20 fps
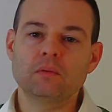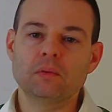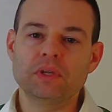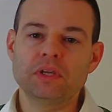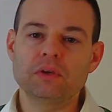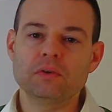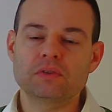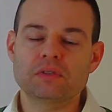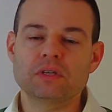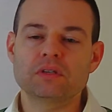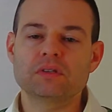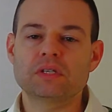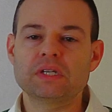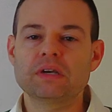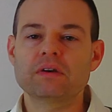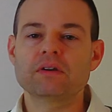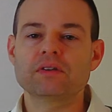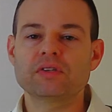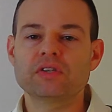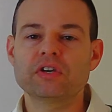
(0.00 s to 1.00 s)
We used the
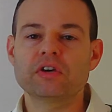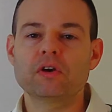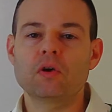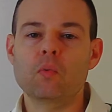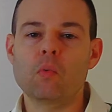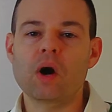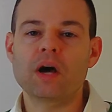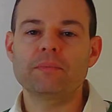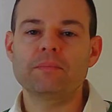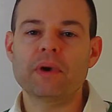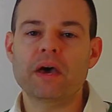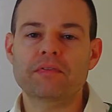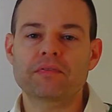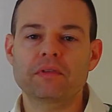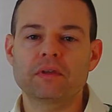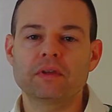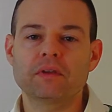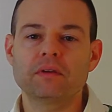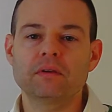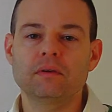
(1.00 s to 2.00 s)
0, 0, 1
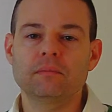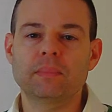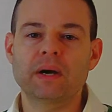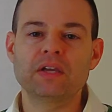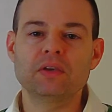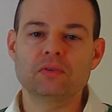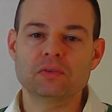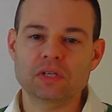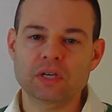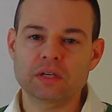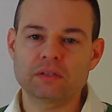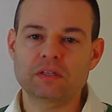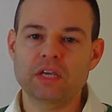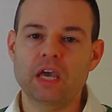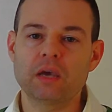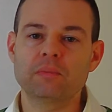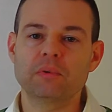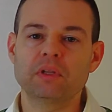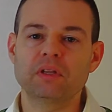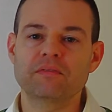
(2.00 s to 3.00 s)
method by using a
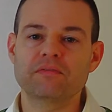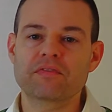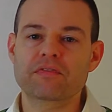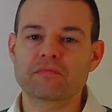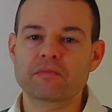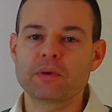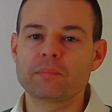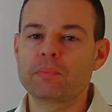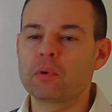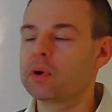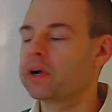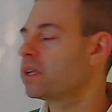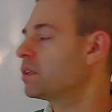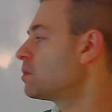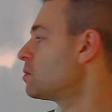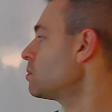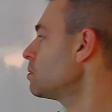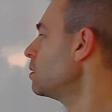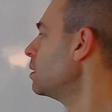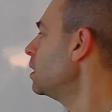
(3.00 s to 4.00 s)
table of 3 points.
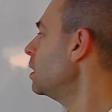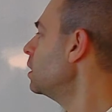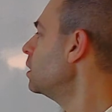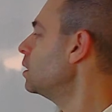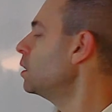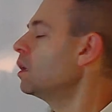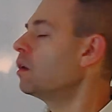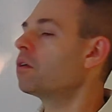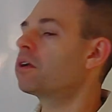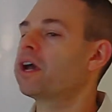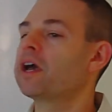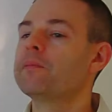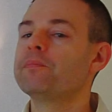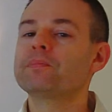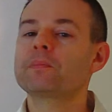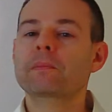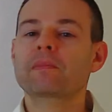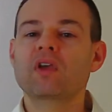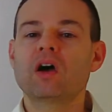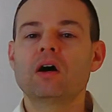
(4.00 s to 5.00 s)
Okay?
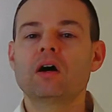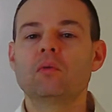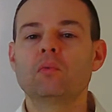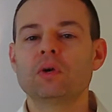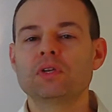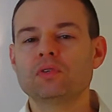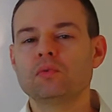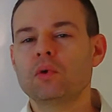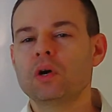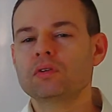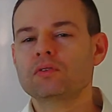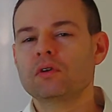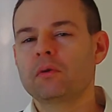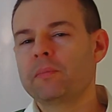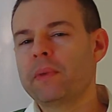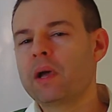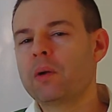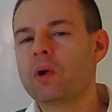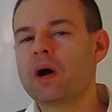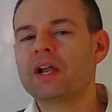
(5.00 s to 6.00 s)
What you also
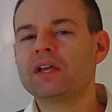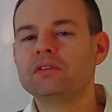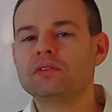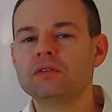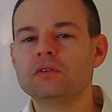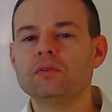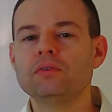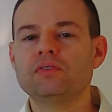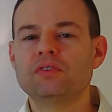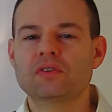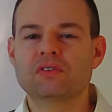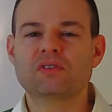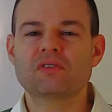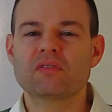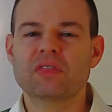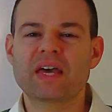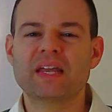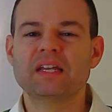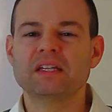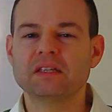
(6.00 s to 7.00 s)
may want to do, just so
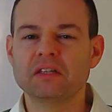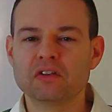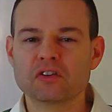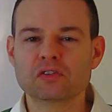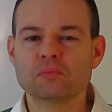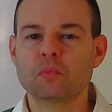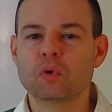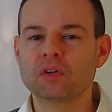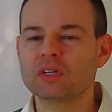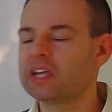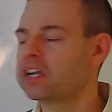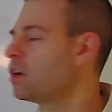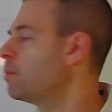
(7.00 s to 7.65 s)
that it looks more like a